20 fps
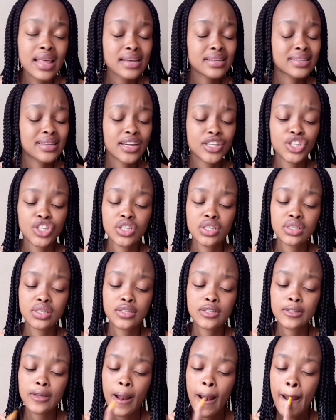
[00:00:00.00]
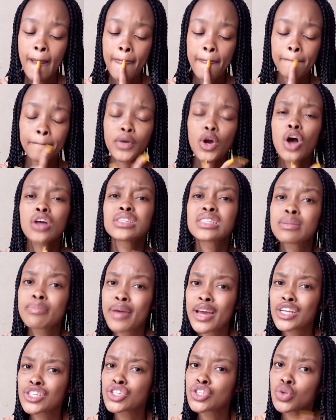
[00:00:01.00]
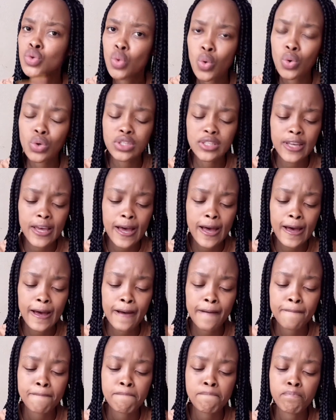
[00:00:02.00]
such as constipation, nausea,